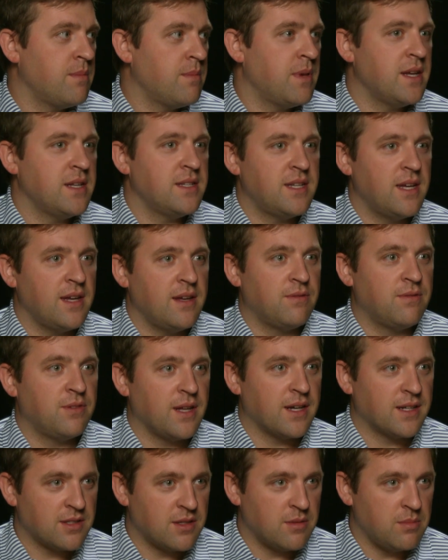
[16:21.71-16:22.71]
maintain
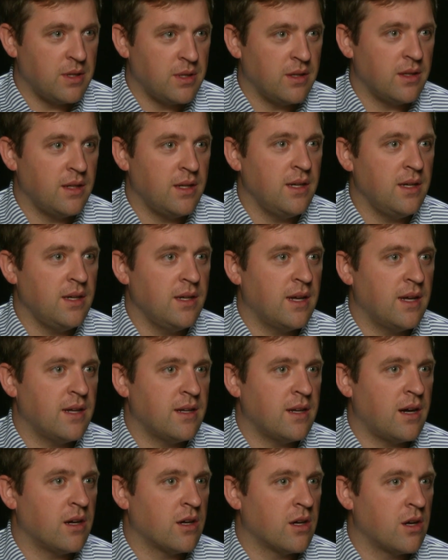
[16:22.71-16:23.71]
flexibility and
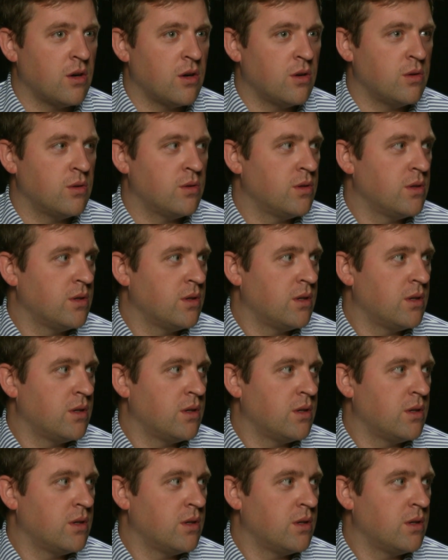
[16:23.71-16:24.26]
not go